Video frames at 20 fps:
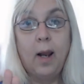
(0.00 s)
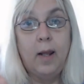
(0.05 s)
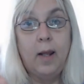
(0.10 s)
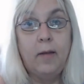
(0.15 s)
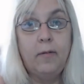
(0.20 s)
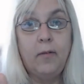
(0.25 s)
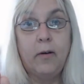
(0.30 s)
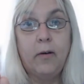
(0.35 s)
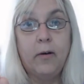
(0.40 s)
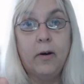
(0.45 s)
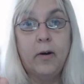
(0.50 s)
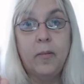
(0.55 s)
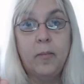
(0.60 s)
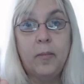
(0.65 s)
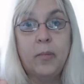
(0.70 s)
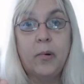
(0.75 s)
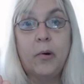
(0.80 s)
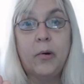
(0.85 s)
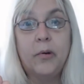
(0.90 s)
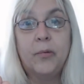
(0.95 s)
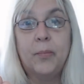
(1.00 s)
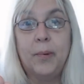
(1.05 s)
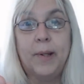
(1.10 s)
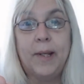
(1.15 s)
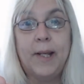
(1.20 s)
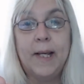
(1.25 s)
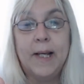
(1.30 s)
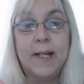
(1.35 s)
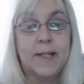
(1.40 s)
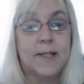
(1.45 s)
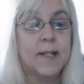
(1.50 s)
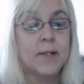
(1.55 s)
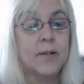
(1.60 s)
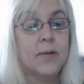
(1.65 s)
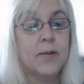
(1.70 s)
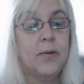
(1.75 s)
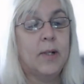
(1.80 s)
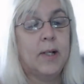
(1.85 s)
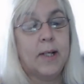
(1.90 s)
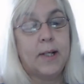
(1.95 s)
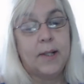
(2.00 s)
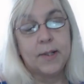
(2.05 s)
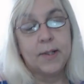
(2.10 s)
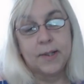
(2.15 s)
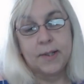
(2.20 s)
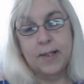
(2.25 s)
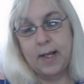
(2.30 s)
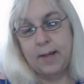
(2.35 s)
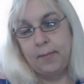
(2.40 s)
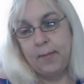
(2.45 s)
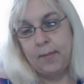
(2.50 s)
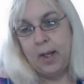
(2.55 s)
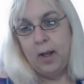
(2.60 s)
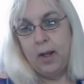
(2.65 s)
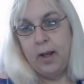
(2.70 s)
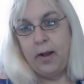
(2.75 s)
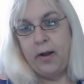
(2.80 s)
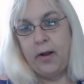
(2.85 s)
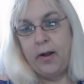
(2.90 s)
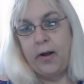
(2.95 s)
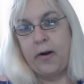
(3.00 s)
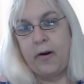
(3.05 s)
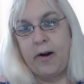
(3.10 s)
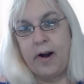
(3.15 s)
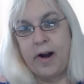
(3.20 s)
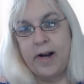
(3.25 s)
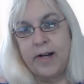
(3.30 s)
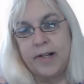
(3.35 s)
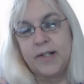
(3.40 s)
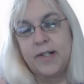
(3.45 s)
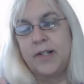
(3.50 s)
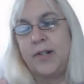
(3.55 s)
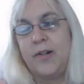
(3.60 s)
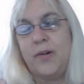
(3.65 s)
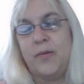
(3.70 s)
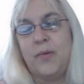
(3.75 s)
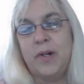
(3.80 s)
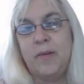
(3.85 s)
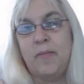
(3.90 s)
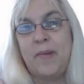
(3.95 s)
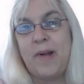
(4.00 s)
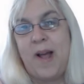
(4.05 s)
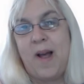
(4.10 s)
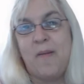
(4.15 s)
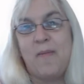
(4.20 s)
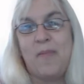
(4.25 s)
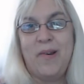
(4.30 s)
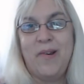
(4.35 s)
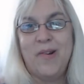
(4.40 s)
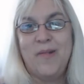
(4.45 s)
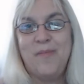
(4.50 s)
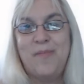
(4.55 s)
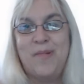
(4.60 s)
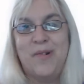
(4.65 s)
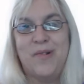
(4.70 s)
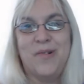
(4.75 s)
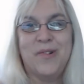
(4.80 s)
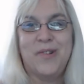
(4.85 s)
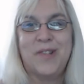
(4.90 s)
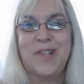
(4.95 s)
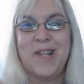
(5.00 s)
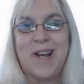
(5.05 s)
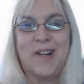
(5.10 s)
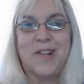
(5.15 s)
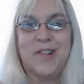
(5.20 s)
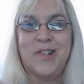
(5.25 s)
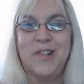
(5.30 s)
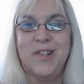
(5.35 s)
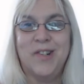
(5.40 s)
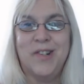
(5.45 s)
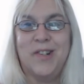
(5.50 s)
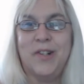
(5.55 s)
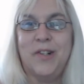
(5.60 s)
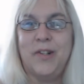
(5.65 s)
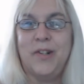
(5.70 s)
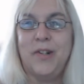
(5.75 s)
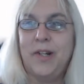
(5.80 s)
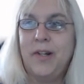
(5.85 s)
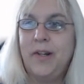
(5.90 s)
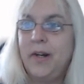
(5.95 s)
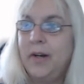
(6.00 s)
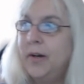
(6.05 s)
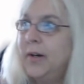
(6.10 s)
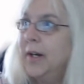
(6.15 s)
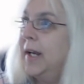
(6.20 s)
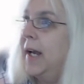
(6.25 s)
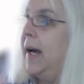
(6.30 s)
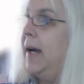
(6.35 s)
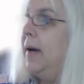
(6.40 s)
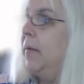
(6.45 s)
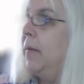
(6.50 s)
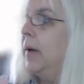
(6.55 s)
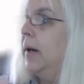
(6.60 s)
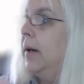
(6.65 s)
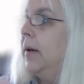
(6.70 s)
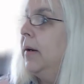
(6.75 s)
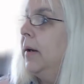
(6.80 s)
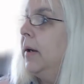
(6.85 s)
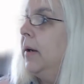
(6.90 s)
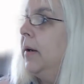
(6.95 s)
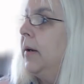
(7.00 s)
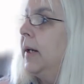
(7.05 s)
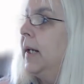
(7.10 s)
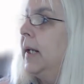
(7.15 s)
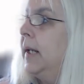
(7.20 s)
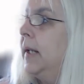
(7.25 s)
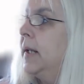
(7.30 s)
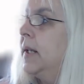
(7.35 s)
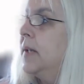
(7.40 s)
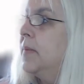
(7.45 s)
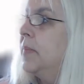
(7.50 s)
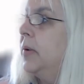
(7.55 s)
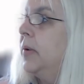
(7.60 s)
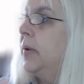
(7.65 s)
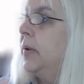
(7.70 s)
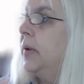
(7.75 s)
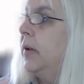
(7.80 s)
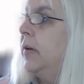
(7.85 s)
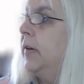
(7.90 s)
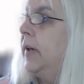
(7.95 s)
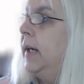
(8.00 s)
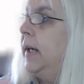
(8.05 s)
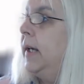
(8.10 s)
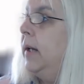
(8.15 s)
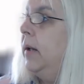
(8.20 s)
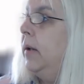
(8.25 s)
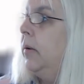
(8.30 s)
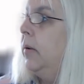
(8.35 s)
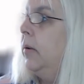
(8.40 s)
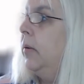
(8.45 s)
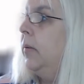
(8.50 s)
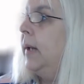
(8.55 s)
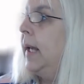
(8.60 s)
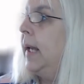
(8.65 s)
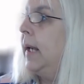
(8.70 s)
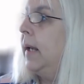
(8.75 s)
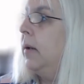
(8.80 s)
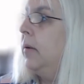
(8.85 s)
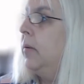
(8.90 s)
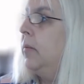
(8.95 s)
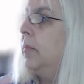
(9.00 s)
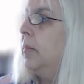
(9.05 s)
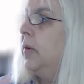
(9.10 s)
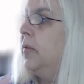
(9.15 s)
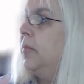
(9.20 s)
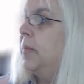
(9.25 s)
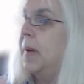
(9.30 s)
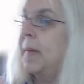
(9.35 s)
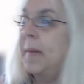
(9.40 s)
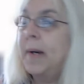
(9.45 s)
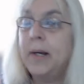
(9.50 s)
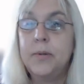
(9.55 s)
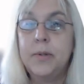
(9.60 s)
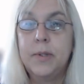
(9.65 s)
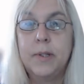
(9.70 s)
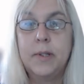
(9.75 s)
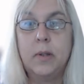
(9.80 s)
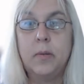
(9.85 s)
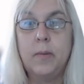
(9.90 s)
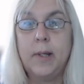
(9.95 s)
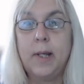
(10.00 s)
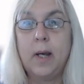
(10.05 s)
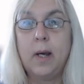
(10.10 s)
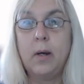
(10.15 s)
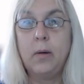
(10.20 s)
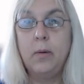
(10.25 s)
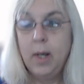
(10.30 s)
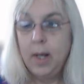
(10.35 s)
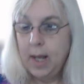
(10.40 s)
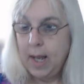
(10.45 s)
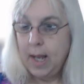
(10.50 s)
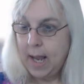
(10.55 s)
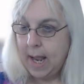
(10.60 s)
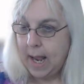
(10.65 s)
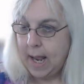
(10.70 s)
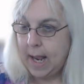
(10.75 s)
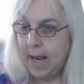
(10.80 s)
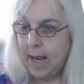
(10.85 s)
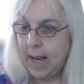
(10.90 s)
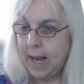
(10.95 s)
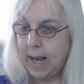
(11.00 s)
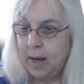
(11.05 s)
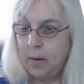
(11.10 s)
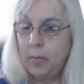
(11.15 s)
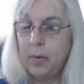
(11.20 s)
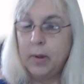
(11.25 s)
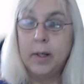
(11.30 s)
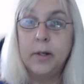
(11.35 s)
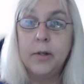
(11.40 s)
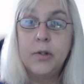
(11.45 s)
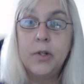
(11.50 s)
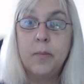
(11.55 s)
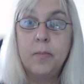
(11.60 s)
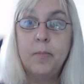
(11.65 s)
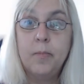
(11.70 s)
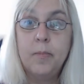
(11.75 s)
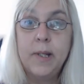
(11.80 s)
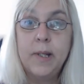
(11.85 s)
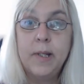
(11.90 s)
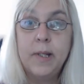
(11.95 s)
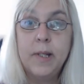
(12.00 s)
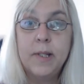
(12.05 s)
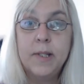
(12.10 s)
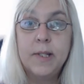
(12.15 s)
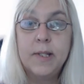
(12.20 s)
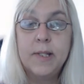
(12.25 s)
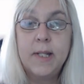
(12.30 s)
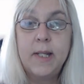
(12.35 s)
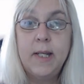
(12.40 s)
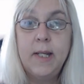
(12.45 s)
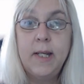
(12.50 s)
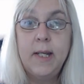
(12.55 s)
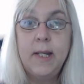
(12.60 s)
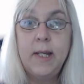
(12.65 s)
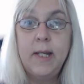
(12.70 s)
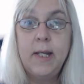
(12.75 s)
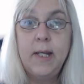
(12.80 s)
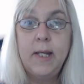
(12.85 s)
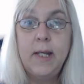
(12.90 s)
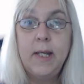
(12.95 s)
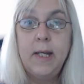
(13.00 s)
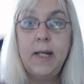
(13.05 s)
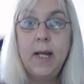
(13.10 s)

long and prosper, kids, that's all I can say. Alright, so you want a bit of blog post action, do you? Okay, well I'm going to go and click this button over here. Oh, hello, move my mouse, there we go. And we're going to jump in and see